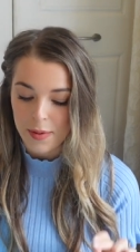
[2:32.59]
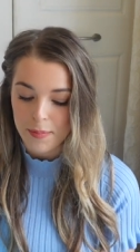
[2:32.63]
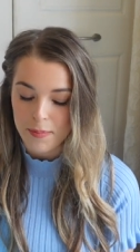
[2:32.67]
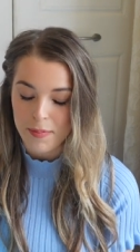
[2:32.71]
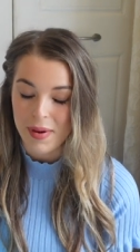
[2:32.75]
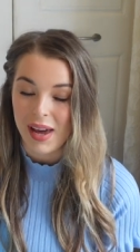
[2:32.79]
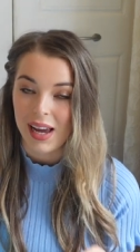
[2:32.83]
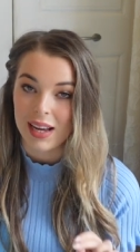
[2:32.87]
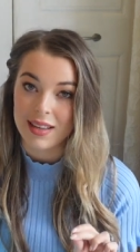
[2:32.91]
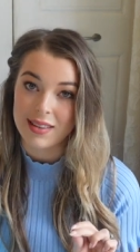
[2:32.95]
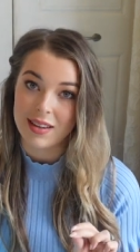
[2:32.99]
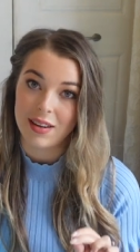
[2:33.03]

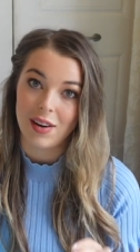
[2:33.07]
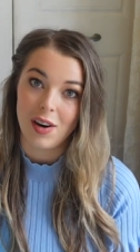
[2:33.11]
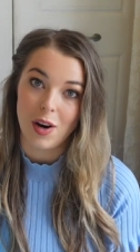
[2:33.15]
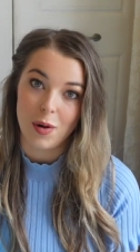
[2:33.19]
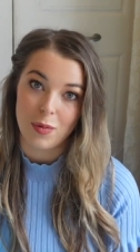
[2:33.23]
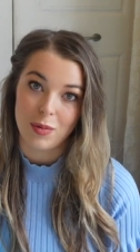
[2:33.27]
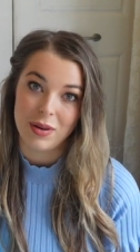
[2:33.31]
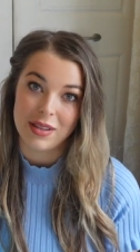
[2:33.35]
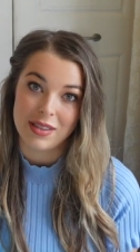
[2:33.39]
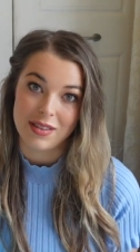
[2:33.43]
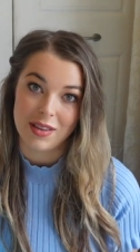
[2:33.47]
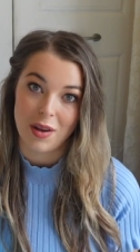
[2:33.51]
mix it
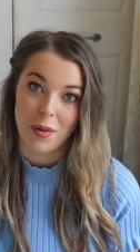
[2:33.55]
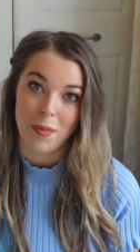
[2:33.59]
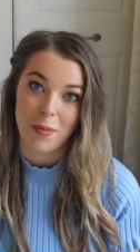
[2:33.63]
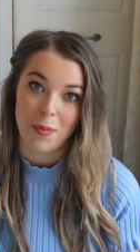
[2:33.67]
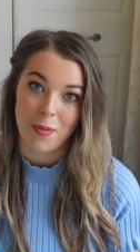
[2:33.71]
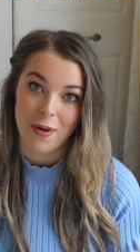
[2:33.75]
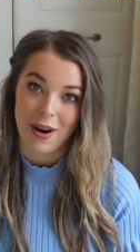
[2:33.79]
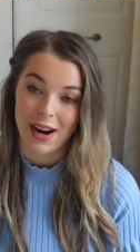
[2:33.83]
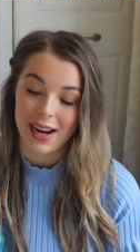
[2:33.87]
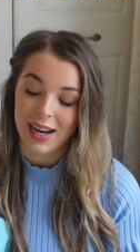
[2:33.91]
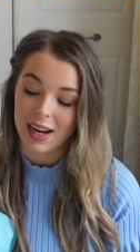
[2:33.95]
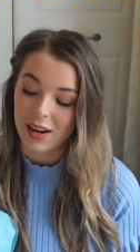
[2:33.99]
up with some
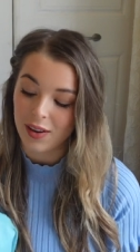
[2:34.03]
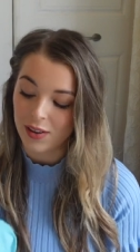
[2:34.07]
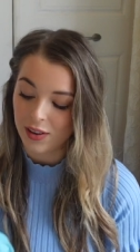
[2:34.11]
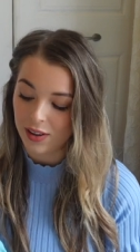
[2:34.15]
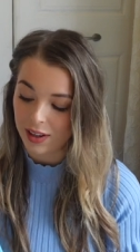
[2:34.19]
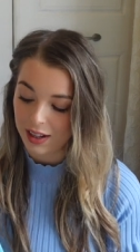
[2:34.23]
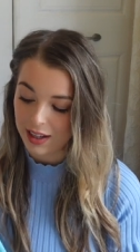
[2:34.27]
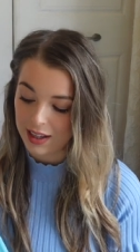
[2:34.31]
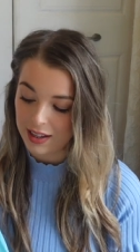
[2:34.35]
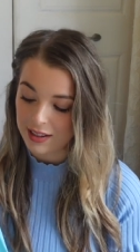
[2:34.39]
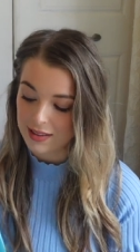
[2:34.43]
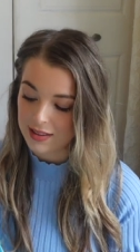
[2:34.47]
bright
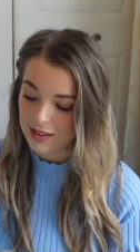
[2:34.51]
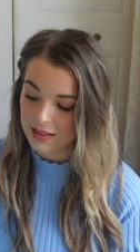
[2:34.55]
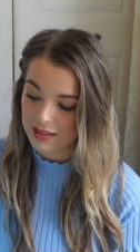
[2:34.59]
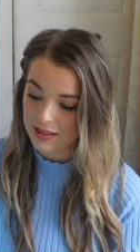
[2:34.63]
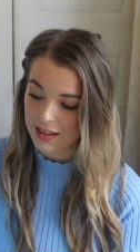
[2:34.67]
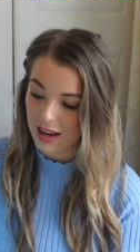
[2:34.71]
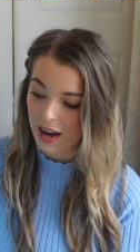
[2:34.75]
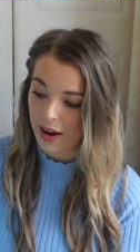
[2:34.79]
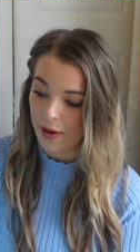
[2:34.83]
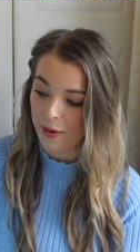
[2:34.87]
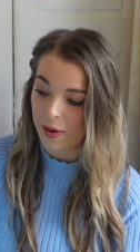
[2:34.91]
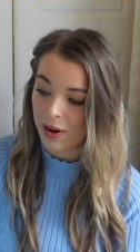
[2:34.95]
colours
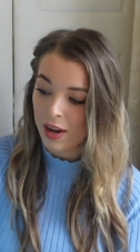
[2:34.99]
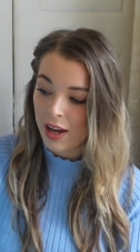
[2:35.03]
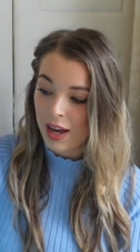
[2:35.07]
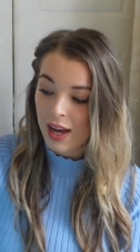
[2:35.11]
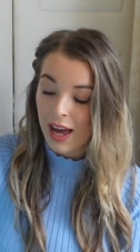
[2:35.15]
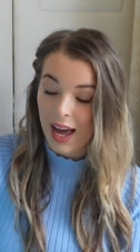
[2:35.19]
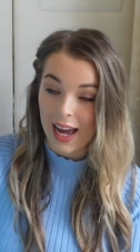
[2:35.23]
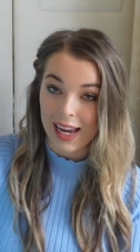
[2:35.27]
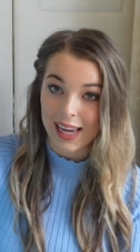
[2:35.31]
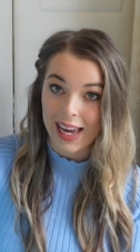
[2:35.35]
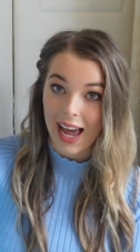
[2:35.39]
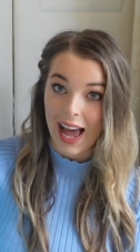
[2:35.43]
so
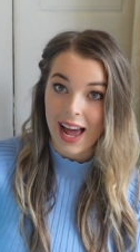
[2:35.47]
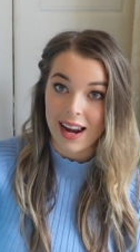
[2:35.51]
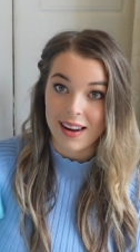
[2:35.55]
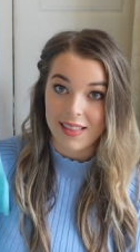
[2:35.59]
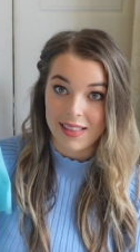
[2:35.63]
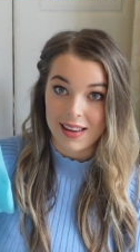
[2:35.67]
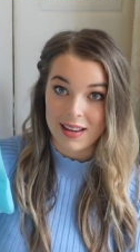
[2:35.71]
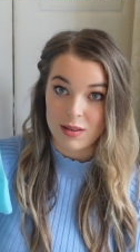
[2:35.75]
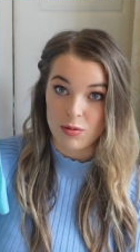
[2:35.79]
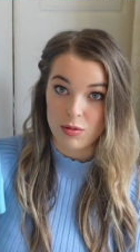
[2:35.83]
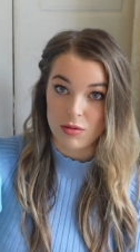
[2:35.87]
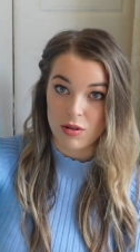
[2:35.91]
again
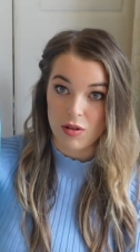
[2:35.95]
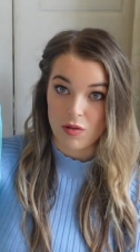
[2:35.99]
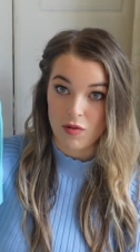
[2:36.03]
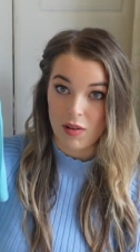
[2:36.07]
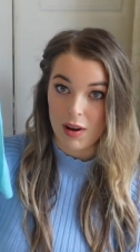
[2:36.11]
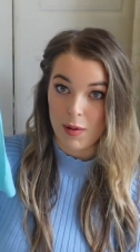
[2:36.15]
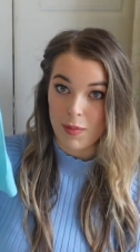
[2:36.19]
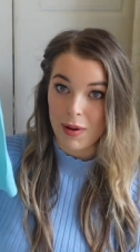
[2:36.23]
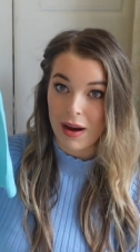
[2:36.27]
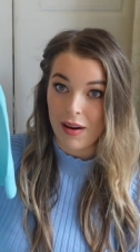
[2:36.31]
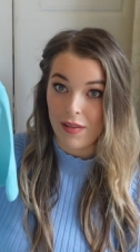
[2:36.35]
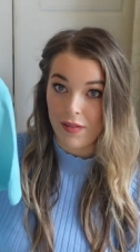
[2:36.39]
this was
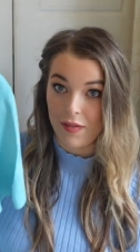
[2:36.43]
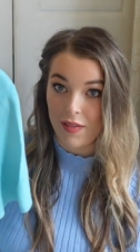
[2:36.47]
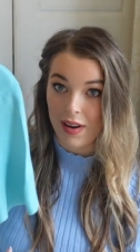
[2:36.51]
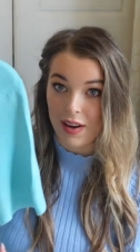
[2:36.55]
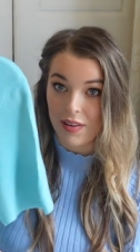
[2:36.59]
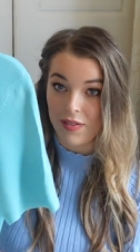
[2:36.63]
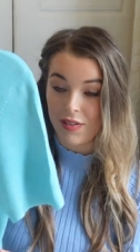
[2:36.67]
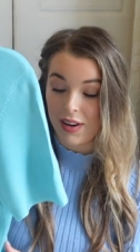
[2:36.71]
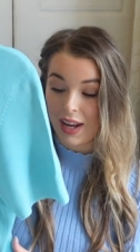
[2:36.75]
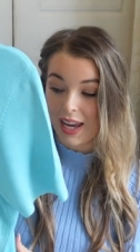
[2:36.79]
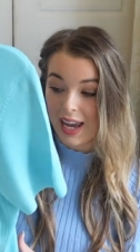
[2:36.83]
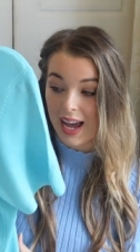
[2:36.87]

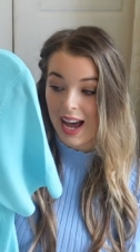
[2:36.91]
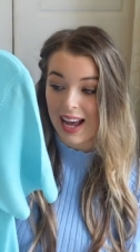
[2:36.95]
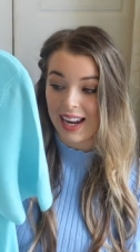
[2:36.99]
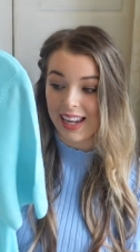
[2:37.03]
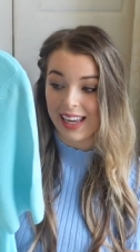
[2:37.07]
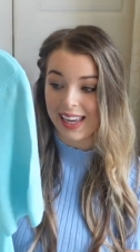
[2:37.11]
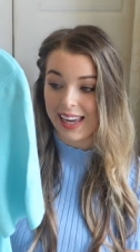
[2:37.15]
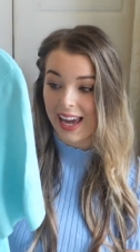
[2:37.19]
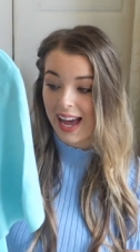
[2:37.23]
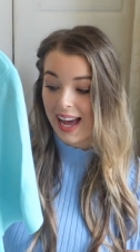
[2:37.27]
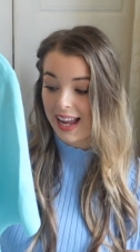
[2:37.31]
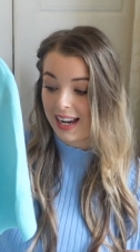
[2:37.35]
£3.50 and
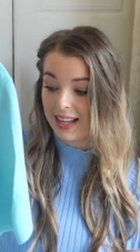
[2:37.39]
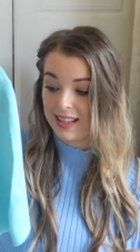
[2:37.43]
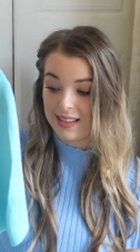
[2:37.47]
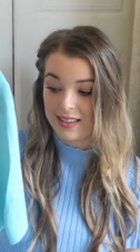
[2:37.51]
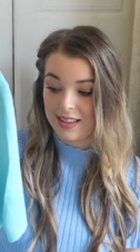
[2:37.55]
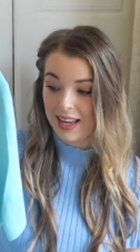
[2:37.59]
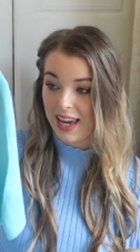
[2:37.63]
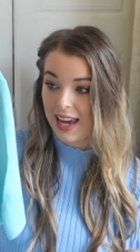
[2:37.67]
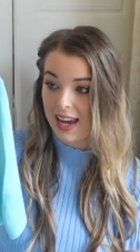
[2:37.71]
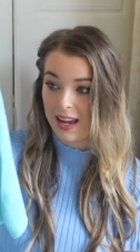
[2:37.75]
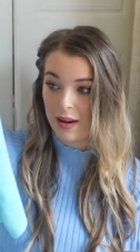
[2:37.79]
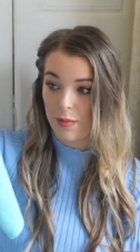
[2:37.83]
again
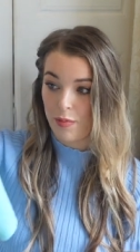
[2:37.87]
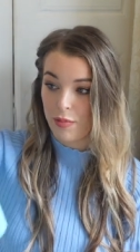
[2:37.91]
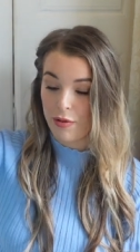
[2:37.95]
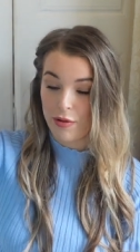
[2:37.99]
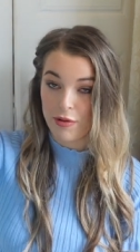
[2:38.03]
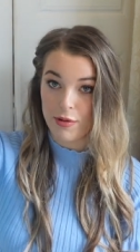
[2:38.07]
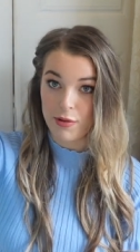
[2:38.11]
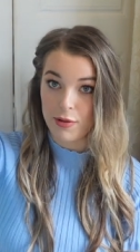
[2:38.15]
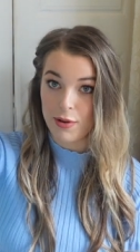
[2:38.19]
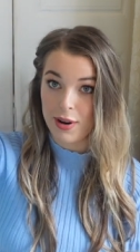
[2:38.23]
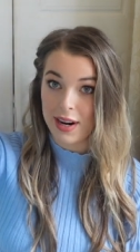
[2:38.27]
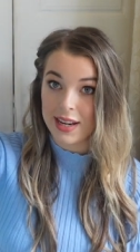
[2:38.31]
it's in
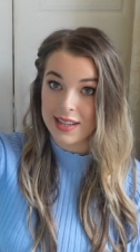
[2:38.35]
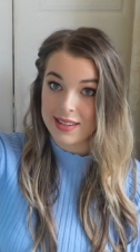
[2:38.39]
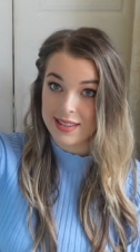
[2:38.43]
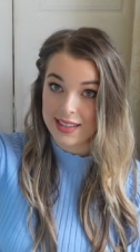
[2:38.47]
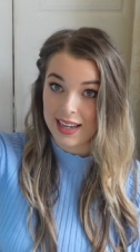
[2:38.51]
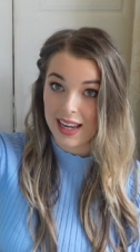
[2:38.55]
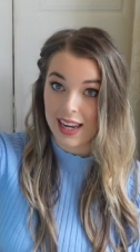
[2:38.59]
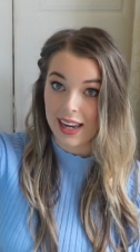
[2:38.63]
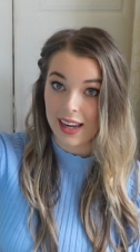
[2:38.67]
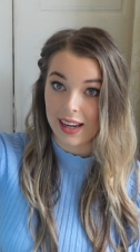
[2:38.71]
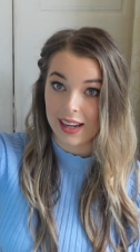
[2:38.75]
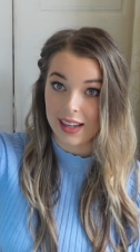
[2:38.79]

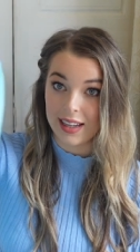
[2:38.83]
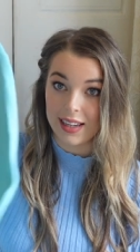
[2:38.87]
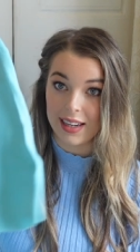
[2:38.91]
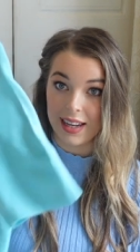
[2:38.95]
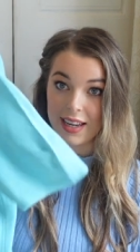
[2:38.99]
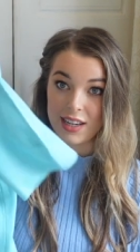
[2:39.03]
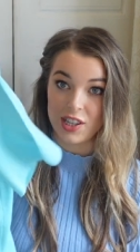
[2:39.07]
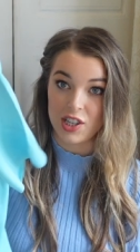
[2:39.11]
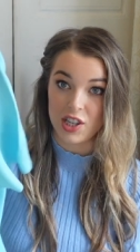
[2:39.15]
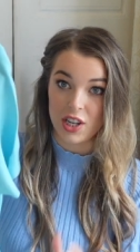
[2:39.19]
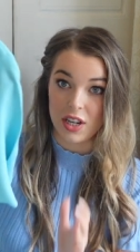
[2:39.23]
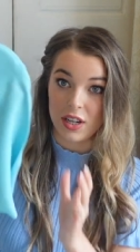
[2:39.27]
pristine
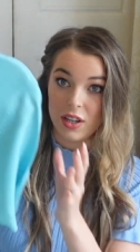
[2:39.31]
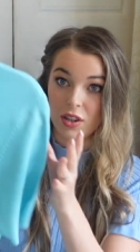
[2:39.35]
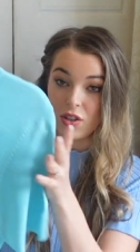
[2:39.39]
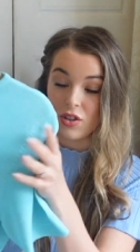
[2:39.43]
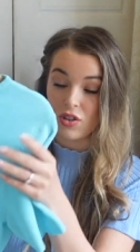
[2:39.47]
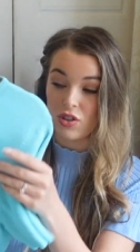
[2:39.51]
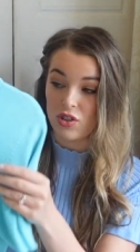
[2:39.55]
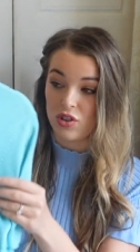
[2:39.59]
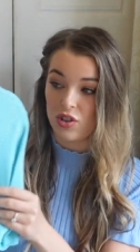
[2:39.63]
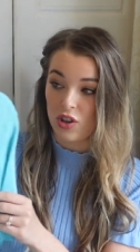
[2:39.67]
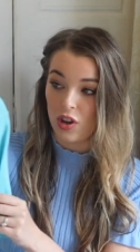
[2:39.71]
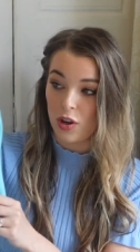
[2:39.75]
condition
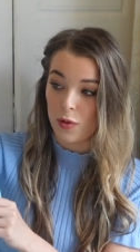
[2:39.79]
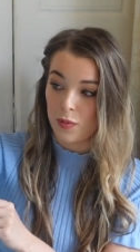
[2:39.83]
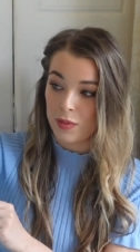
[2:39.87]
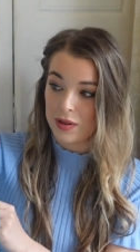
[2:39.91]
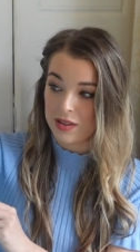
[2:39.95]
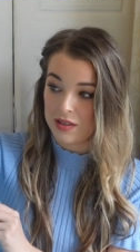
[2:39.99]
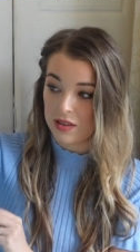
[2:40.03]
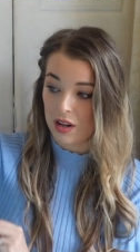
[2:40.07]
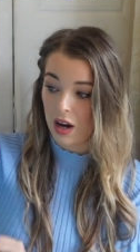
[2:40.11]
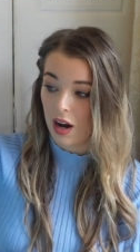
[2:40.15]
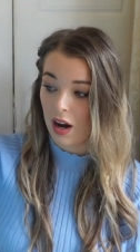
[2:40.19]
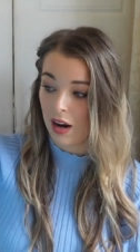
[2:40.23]
super
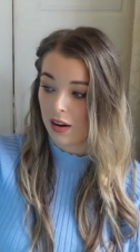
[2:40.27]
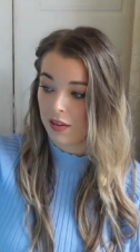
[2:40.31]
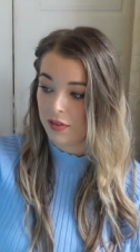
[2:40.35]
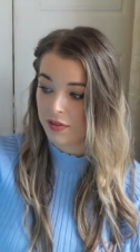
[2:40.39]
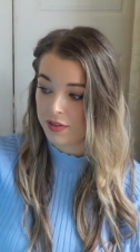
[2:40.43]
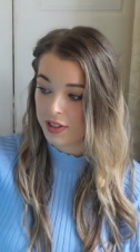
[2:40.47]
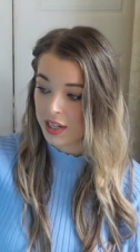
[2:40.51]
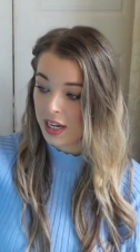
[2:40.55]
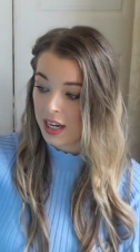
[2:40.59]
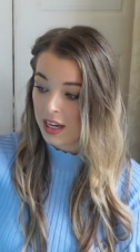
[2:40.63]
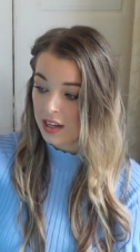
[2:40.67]
soft